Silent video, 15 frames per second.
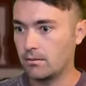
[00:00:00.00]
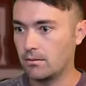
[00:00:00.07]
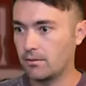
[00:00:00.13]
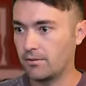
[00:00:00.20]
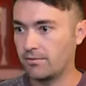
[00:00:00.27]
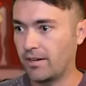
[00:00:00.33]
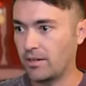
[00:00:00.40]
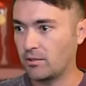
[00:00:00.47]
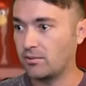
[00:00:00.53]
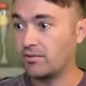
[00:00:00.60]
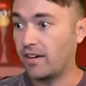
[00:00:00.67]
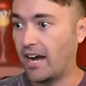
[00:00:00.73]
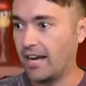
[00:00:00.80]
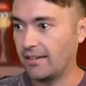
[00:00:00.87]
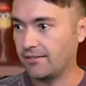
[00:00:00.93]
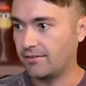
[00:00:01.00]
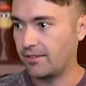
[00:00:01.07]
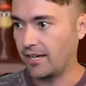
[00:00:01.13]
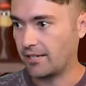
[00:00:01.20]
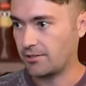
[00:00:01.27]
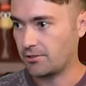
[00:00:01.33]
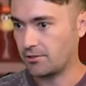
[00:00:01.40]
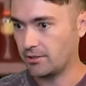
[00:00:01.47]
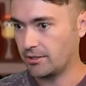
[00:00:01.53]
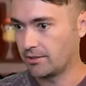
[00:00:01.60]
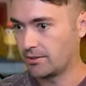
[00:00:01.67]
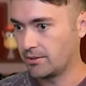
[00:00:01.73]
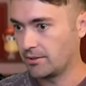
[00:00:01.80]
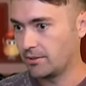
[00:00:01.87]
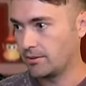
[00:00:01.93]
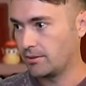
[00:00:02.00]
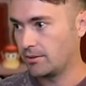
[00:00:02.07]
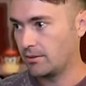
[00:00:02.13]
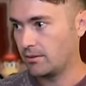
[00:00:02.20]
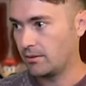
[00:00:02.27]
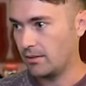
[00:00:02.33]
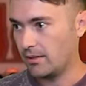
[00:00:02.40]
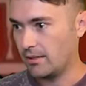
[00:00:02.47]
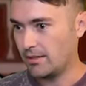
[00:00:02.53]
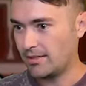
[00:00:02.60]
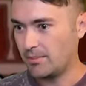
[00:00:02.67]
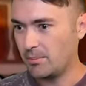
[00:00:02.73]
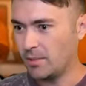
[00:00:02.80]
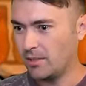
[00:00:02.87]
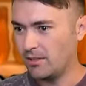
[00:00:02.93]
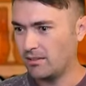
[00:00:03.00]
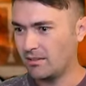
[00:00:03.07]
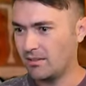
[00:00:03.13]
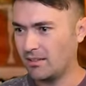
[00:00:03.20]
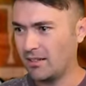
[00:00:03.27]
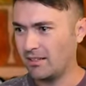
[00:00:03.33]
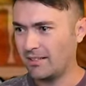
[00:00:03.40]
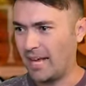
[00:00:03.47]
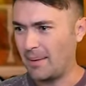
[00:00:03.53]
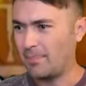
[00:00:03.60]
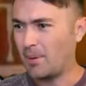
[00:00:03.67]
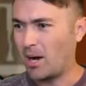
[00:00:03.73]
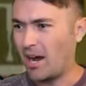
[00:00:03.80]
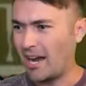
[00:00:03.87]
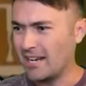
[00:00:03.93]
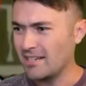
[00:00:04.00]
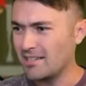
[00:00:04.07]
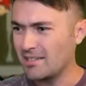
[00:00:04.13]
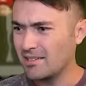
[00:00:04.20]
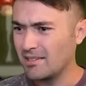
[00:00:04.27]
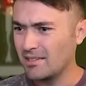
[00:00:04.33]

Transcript: Or final five, actually. Is someone a lap behind?